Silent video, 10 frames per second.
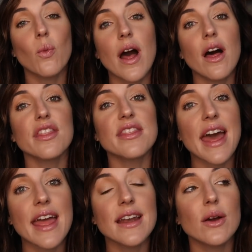Well,
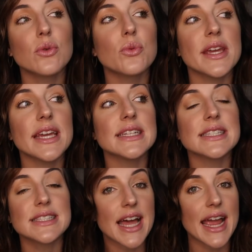then we
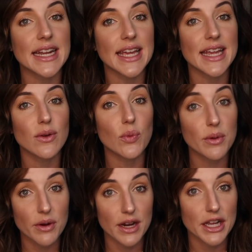decided
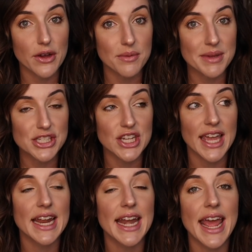we were gonna go to
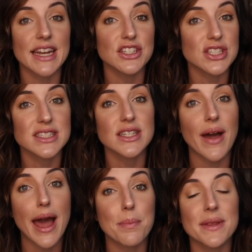Michigan and it just so
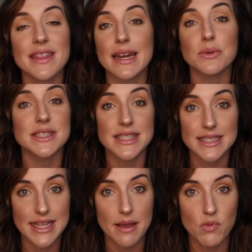happened that it was the
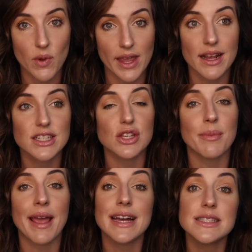same week. So
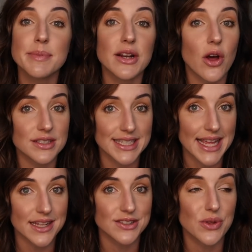my husband called to
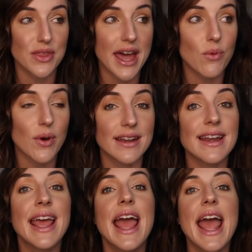cancel that
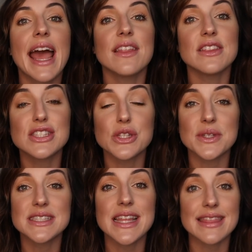one. And the
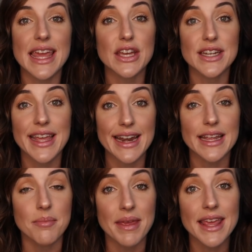soonest that they could get
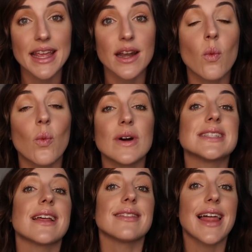him in
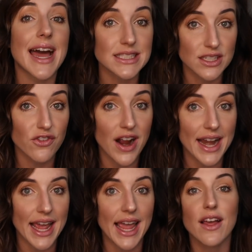was last
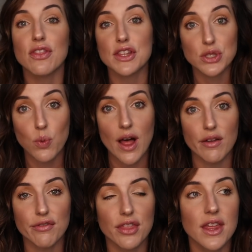Friday, the
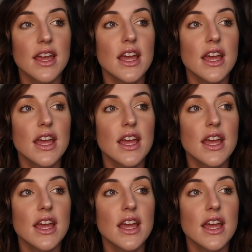12th.